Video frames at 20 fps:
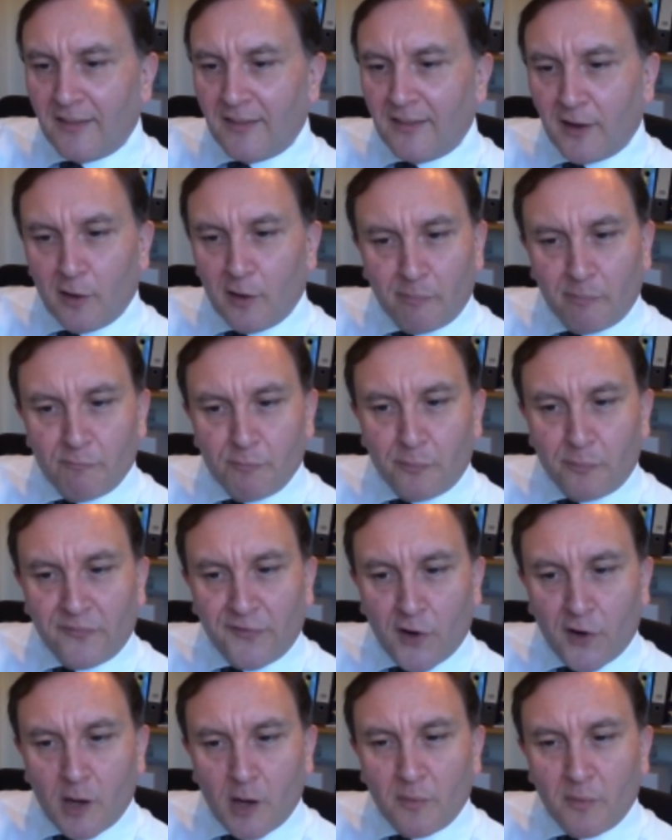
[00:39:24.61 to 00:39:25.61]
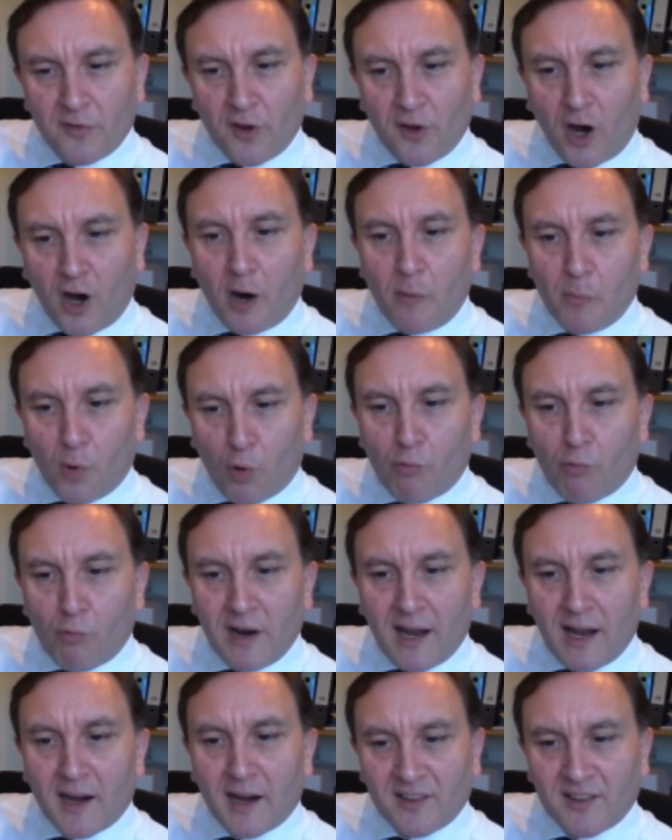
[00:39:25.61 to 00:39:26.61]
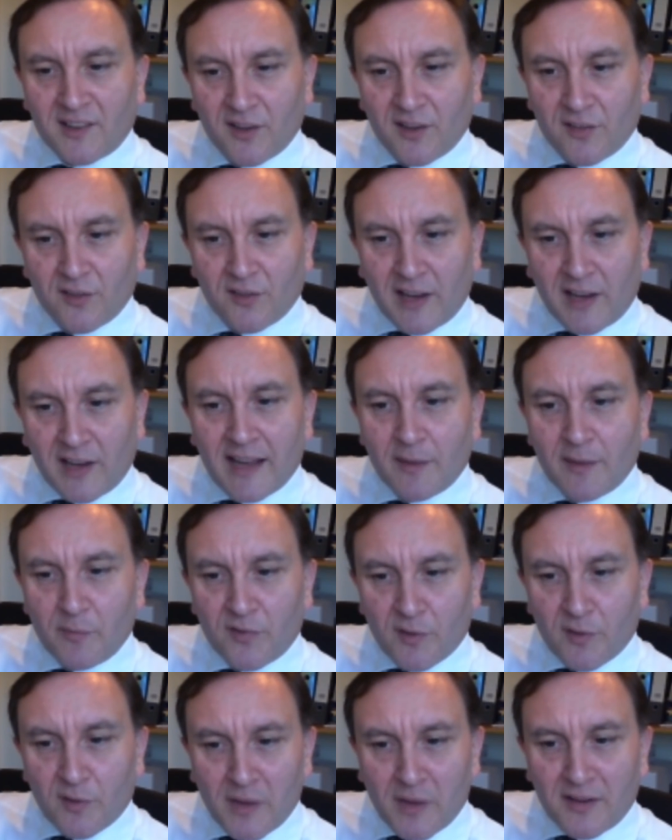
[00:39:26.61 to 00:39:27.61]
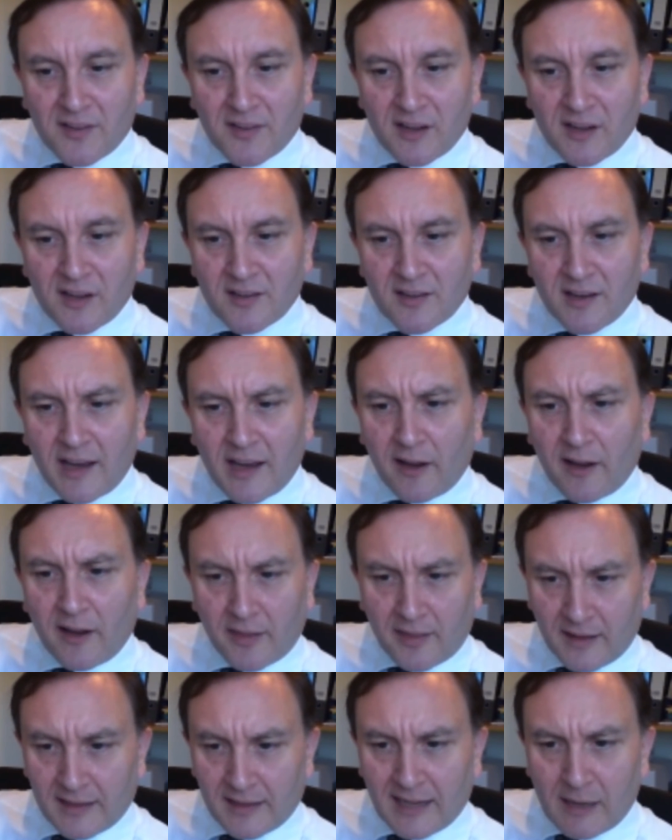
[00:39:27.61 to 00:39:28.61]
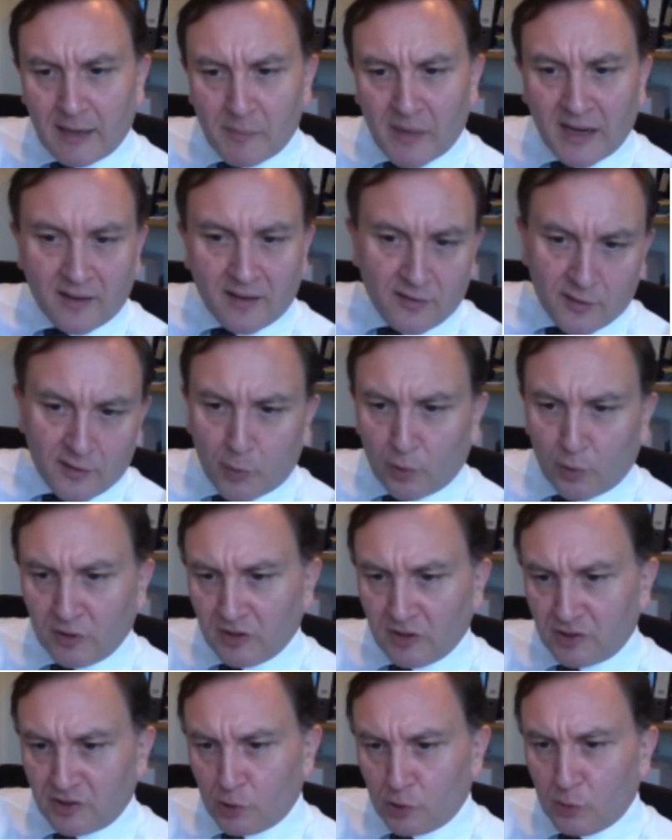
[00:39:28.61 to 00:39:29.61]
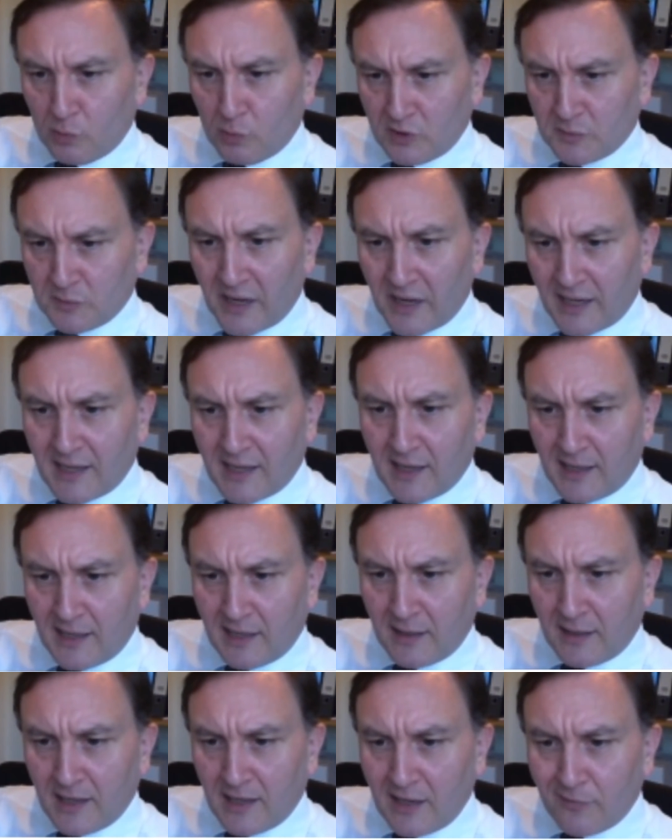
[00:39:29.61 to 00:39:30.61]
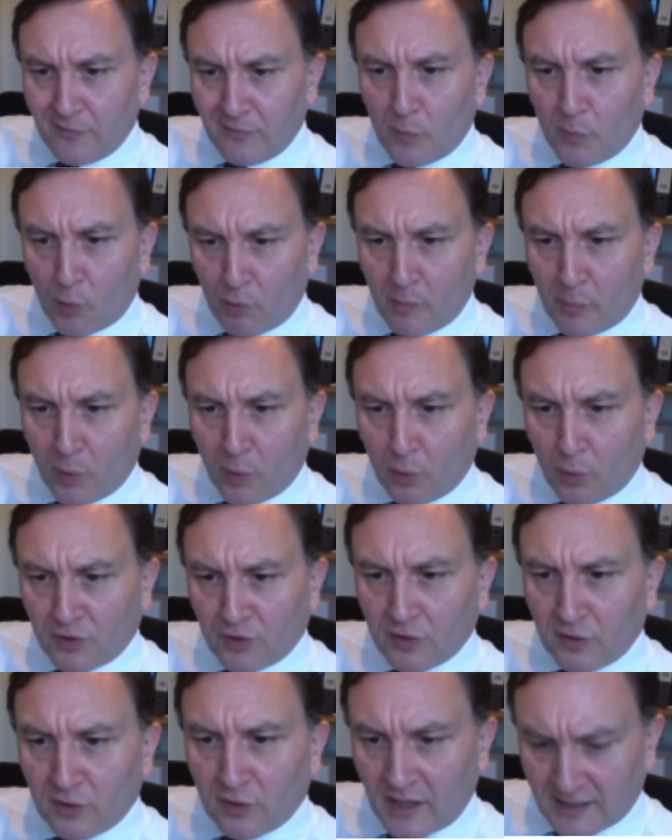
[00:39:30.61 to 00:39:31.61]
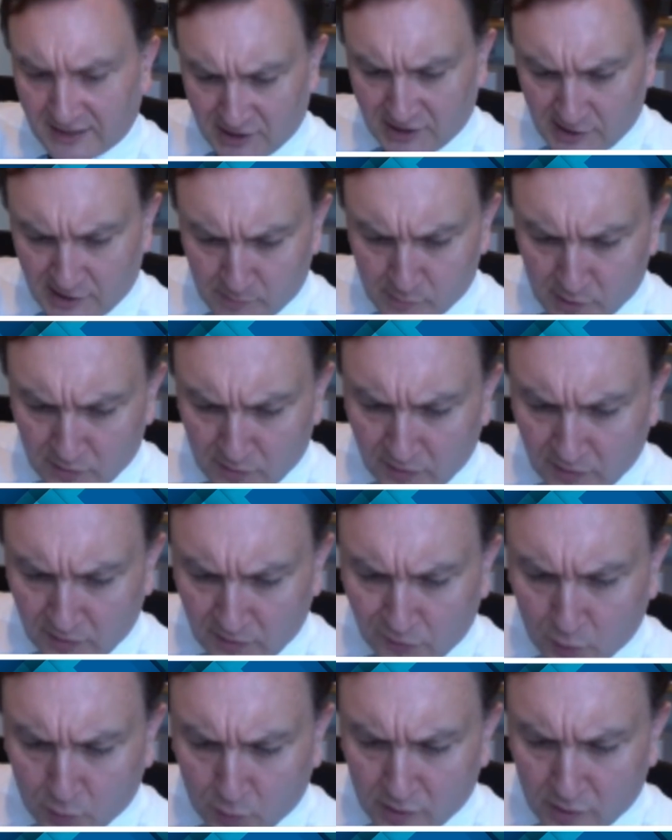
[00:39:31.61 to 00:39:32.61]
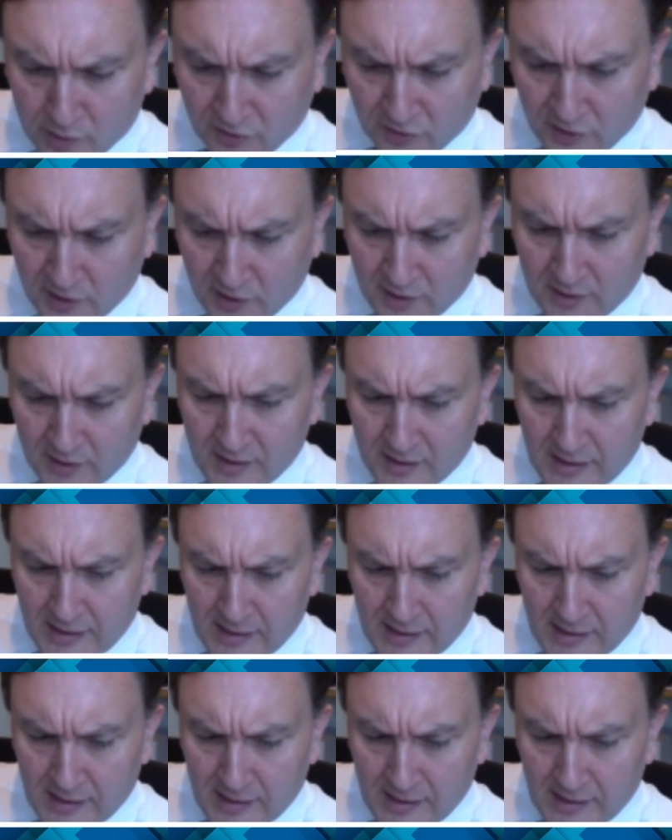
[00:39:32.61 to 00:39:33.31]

And so firms are more reluctant to get them submitted. And I think that makes the points Sean was making even more important, actually, moving forward.